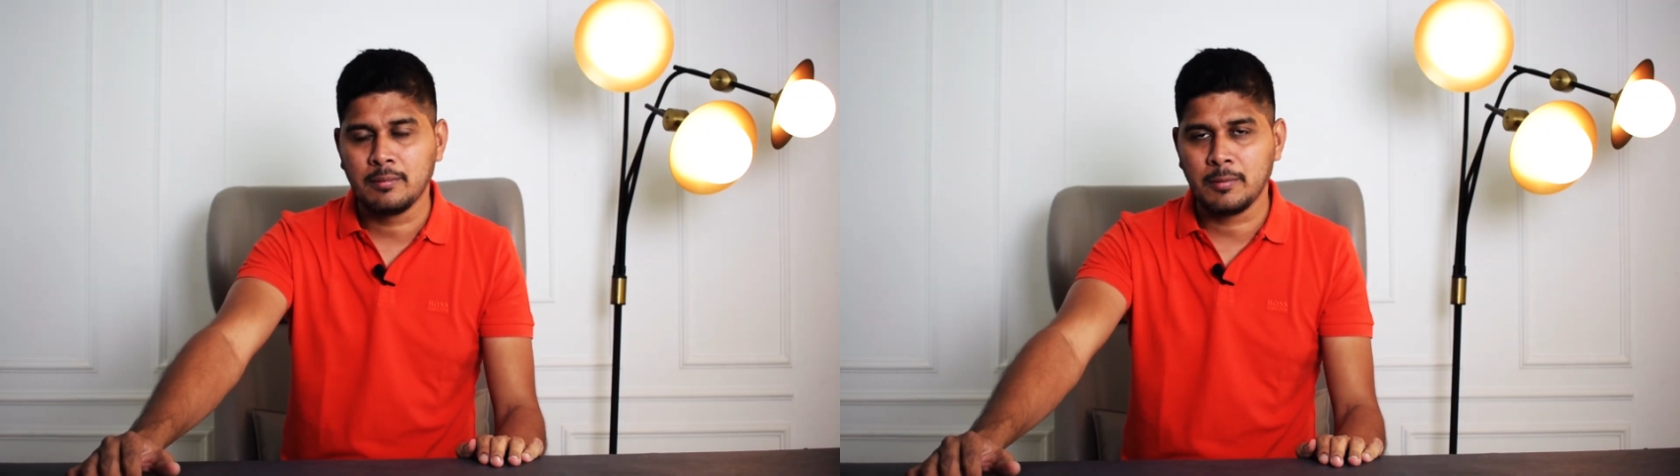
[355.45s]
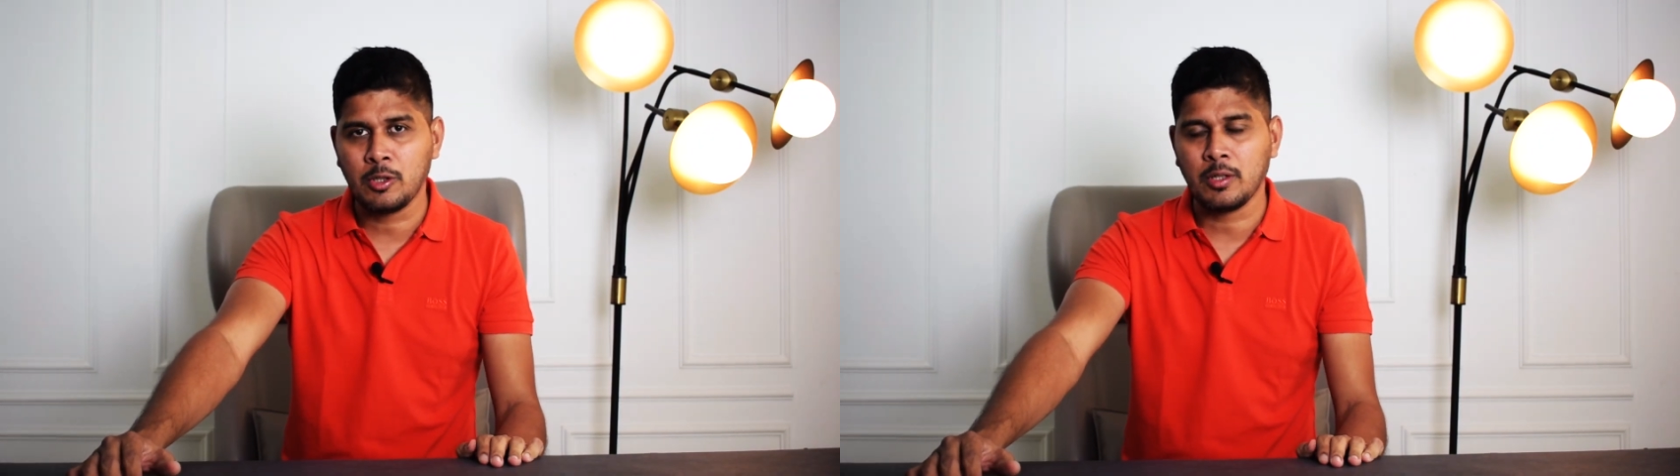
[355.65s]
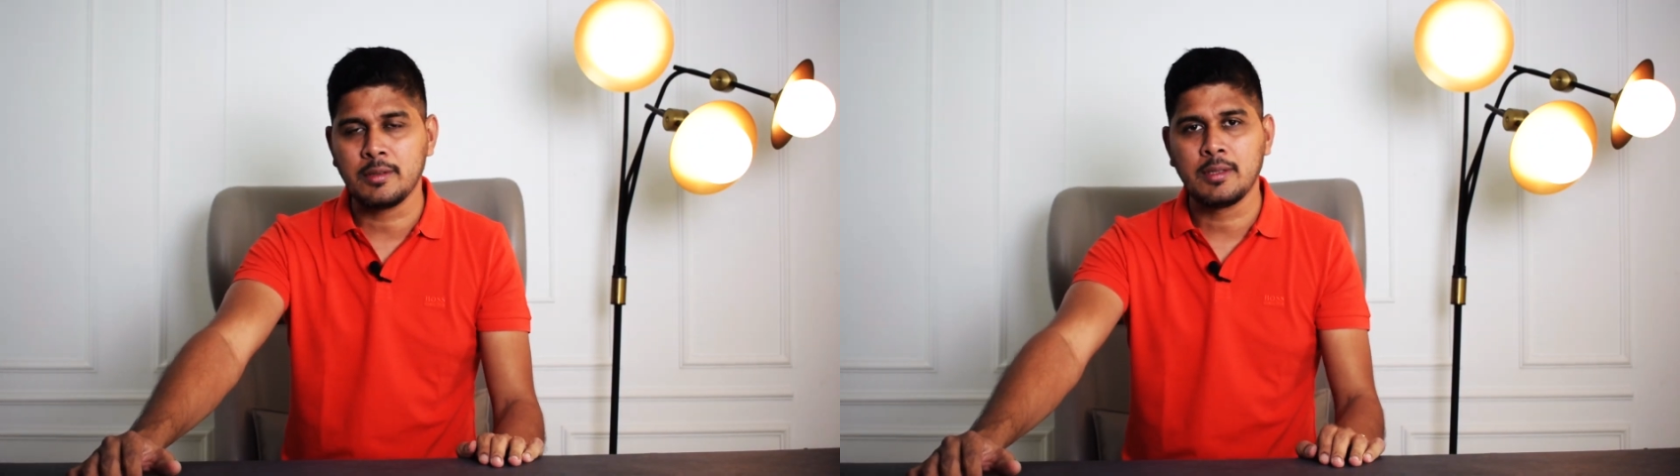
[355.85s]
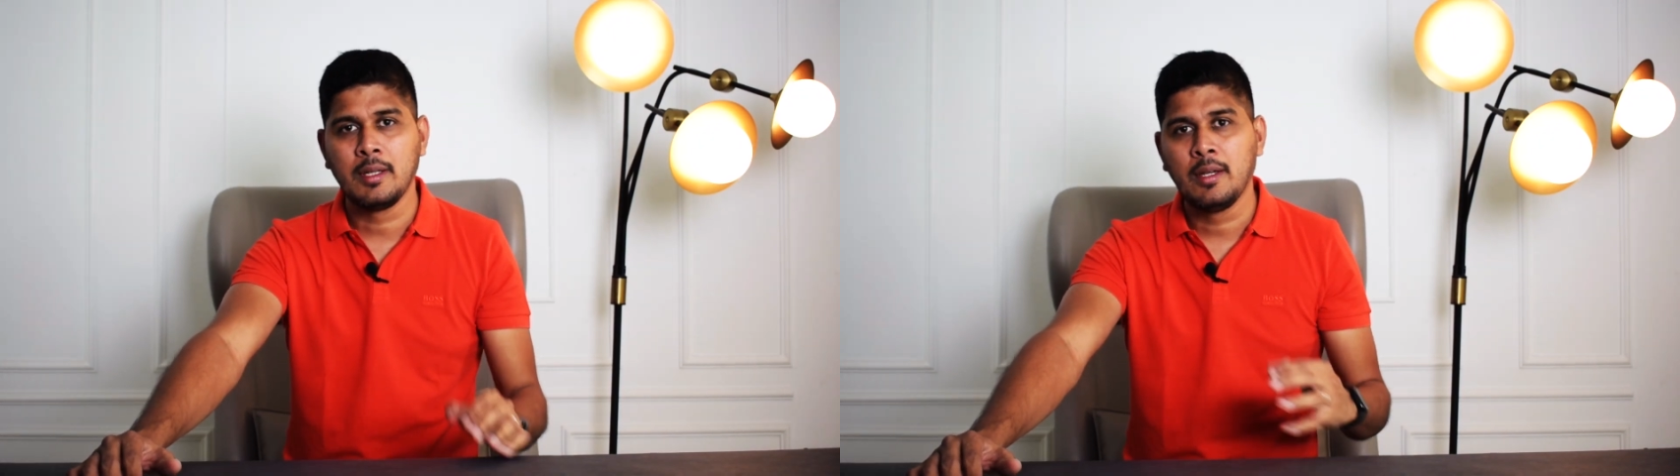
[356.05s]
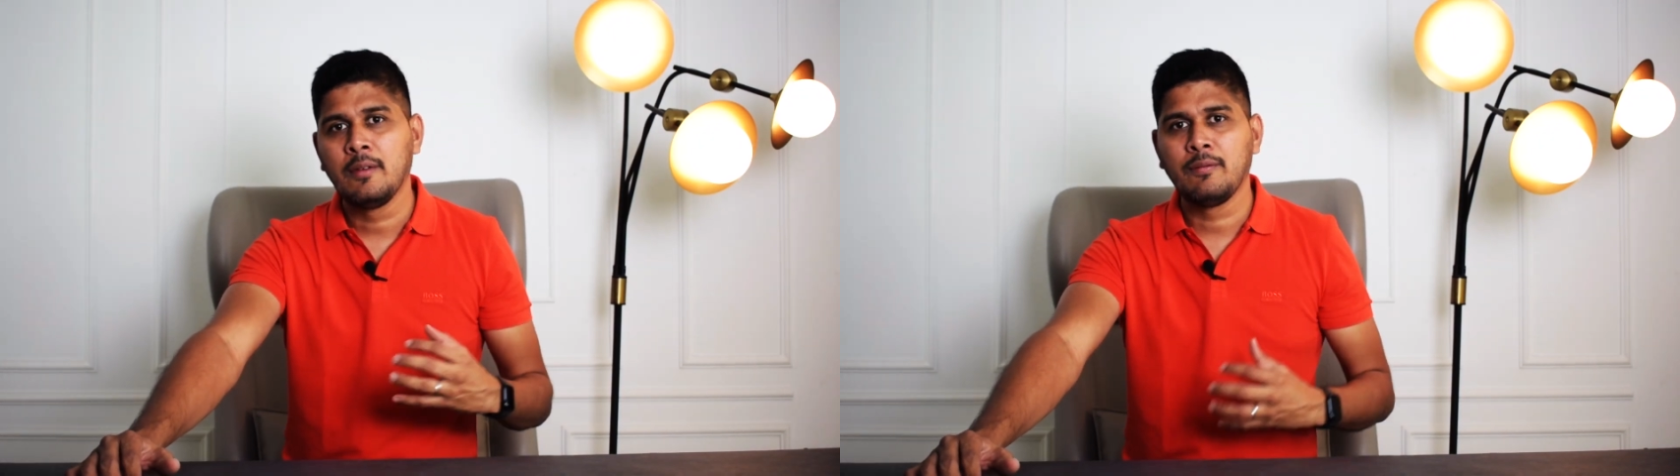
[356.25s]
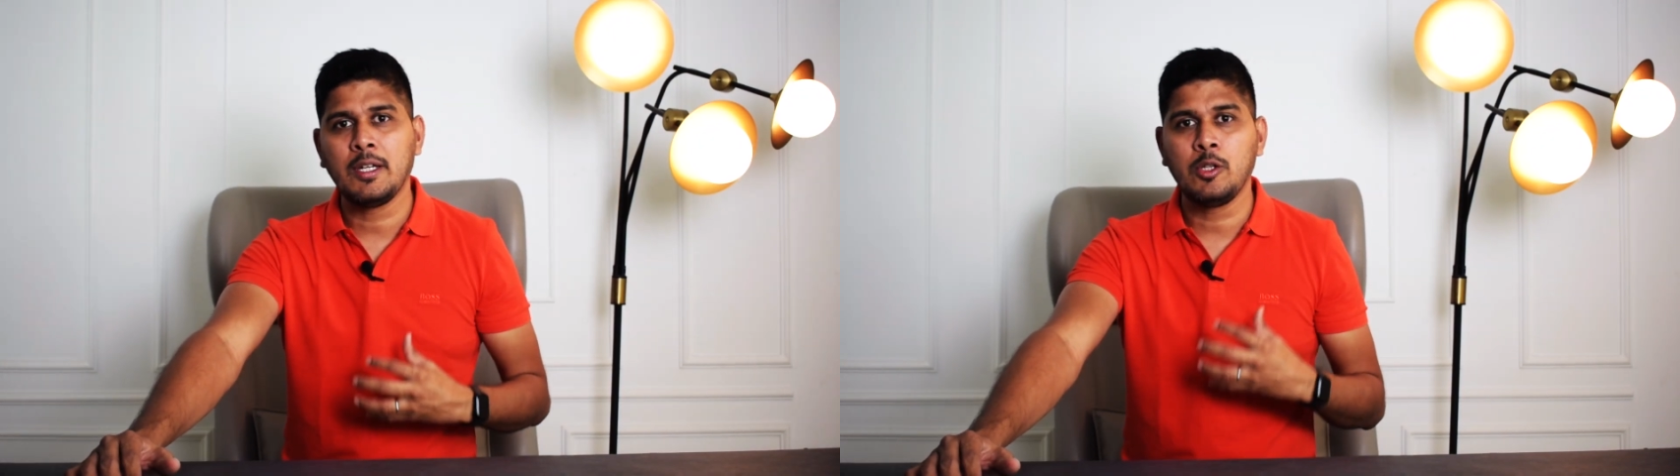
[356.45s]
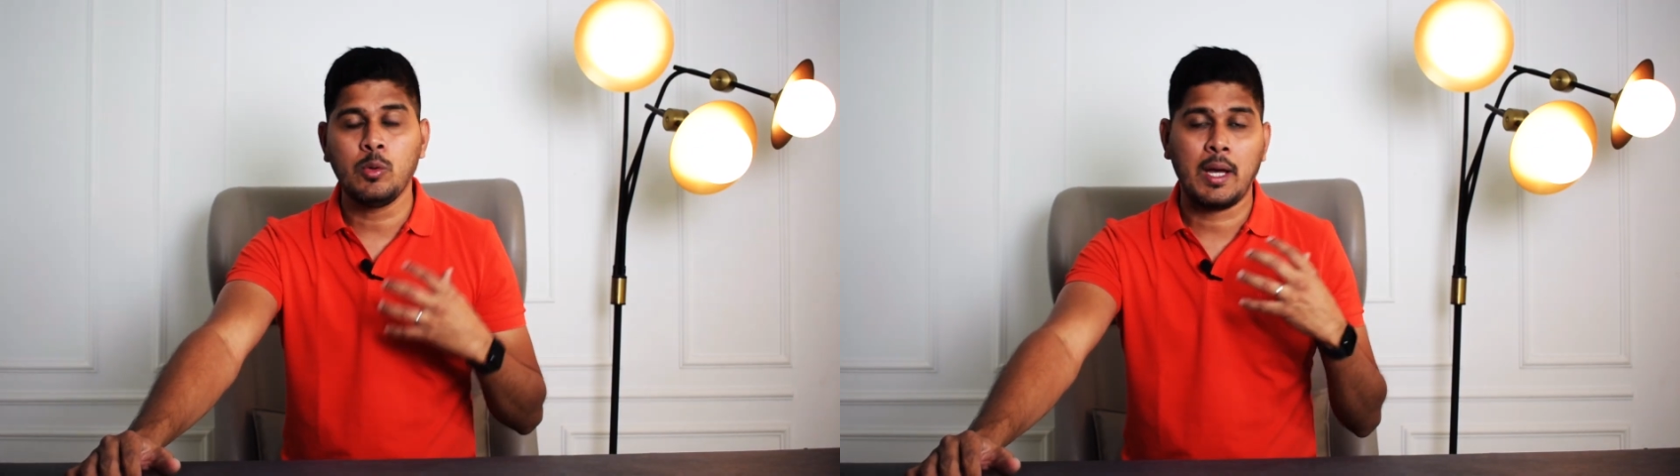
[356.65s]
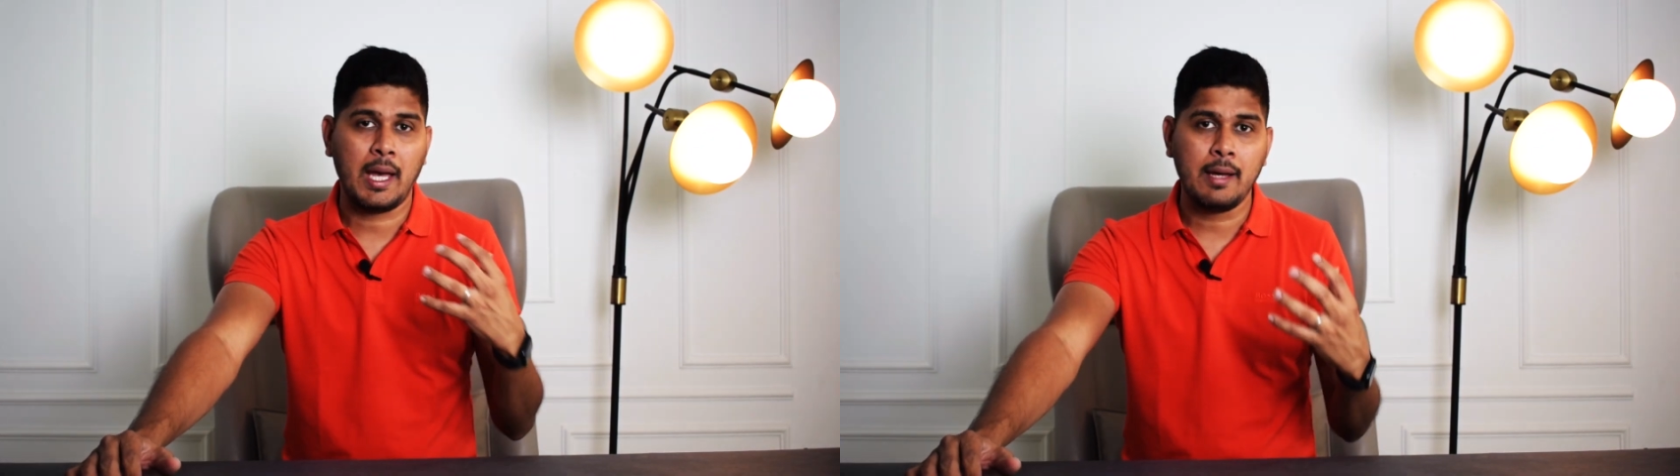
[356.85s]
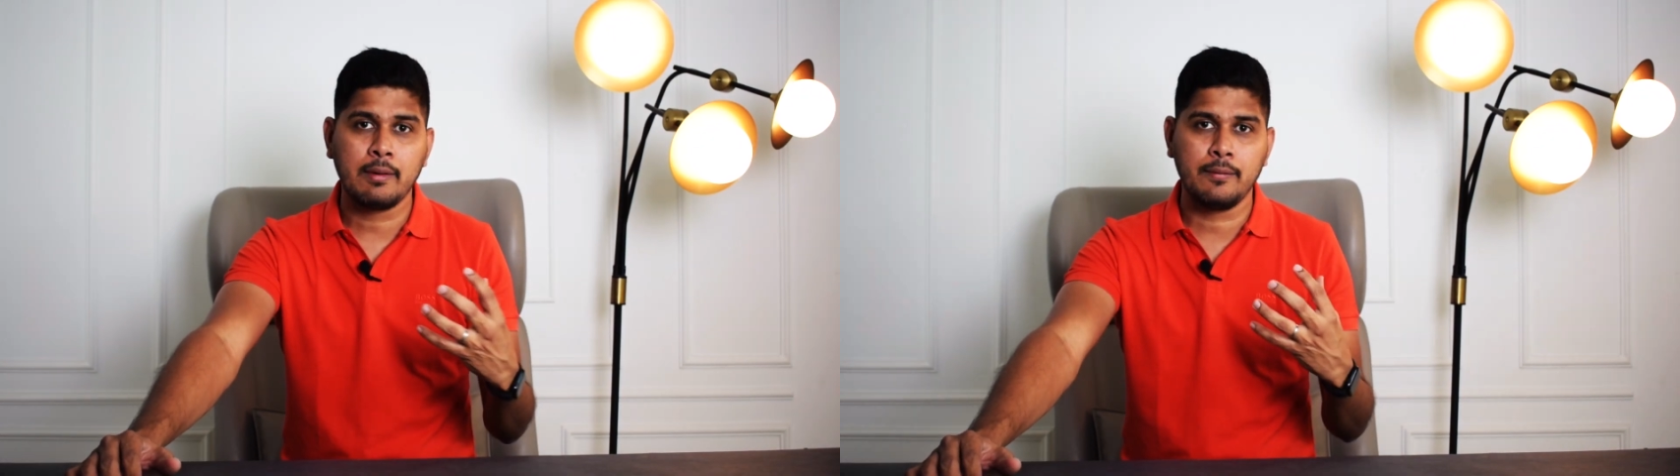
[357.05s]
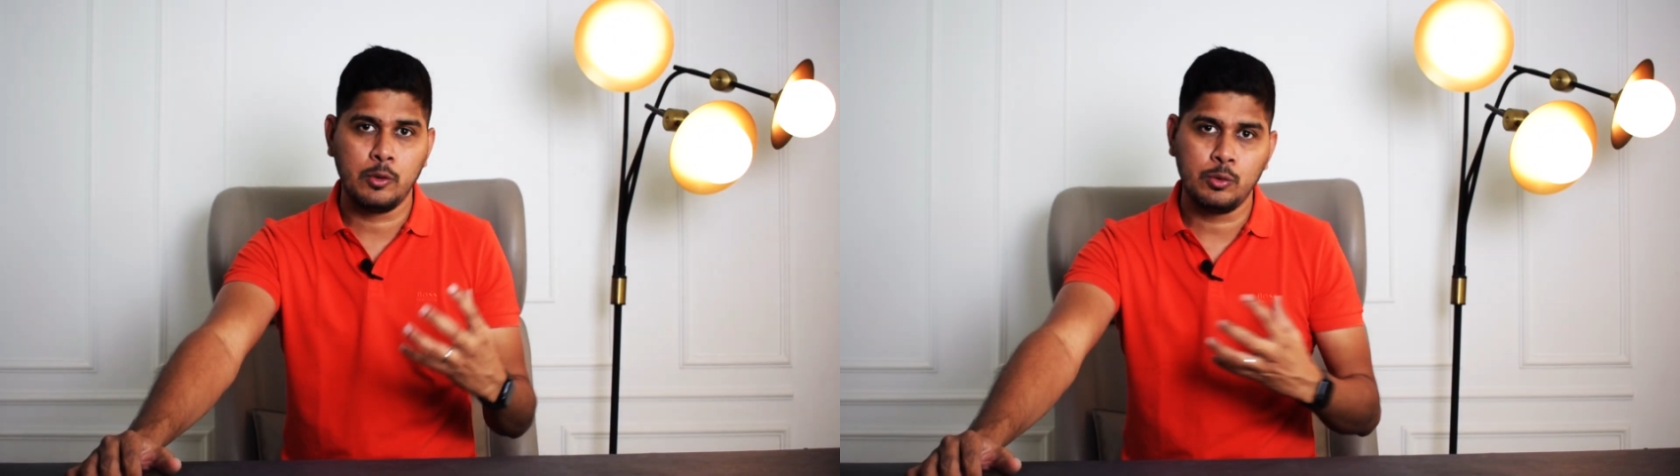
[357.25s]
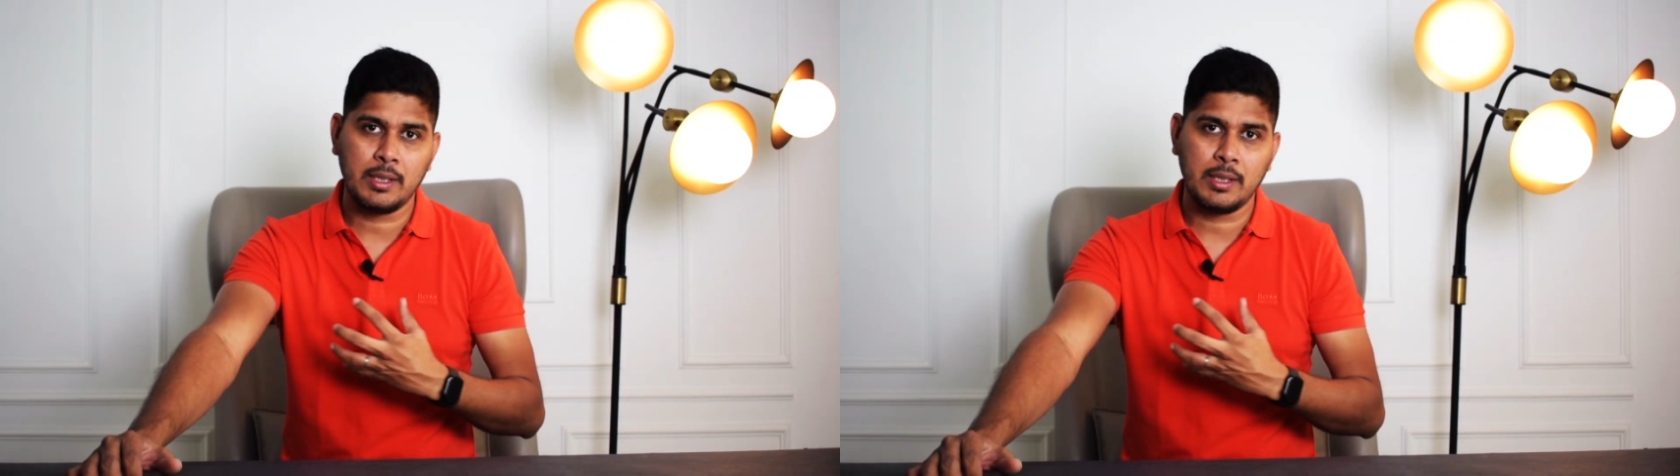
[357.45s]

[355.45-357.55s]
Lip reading: Because when you have a view